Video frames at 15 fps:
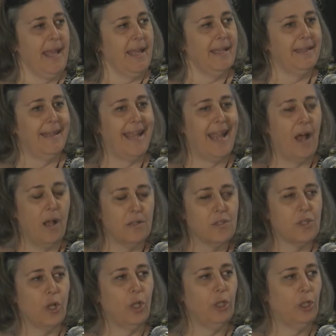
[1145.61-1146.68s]
They
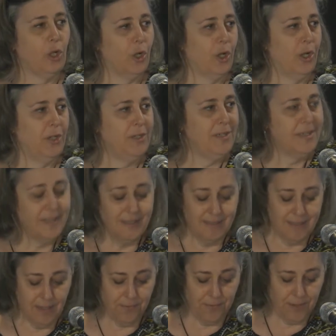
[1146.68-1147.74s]
also learn
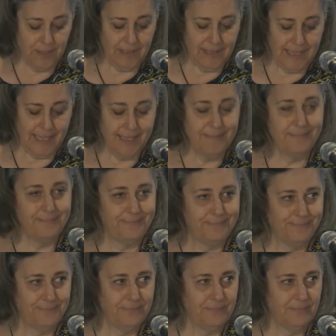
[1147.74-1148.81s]
differently.
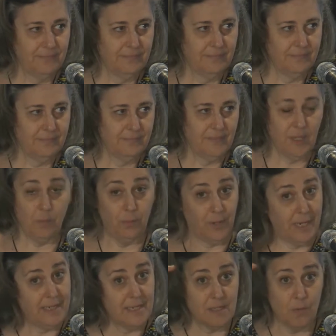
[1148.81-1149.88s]
Their
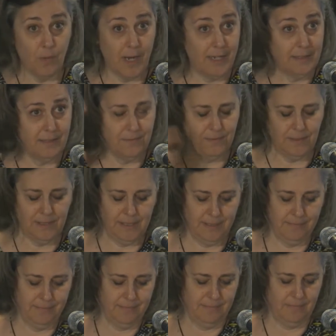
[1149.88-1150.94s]
brain is wired
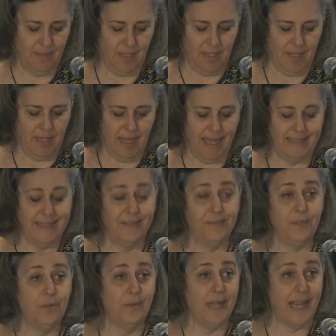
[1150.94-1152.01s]
differently. And they
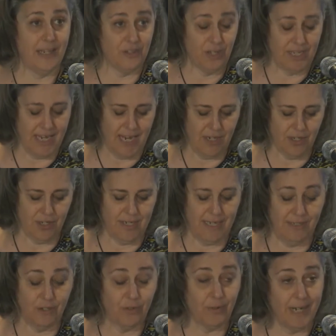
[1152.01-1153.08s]
view education
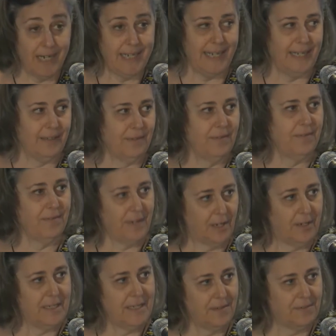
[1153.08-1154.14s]
and training
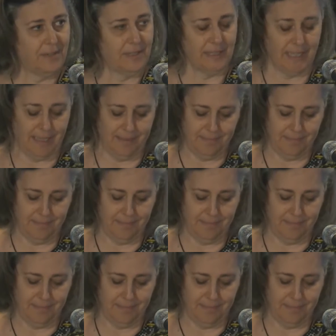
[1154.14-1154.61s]
very differently.